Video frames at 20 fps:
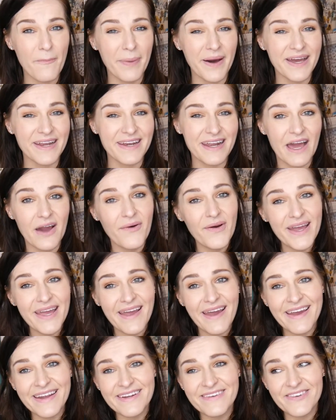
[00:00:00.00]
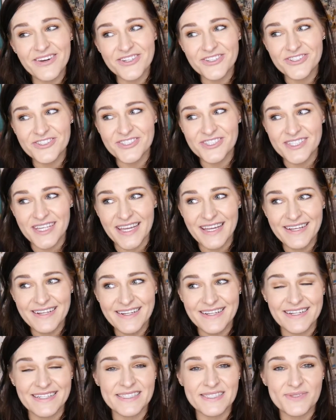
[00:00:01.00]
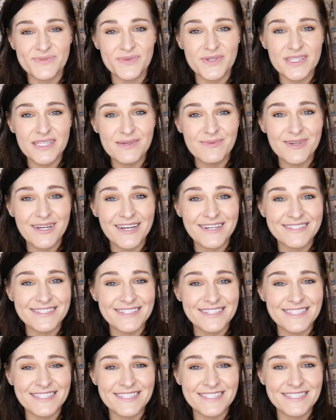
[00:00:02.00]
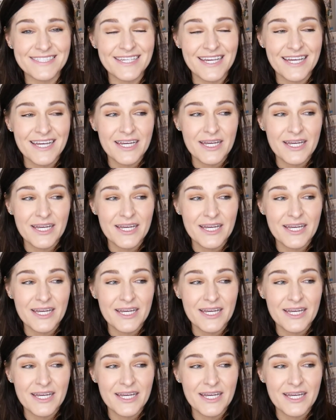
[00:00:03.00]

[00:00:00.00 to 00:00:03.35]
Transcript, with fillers: but now I kind of understand, and it's really because it's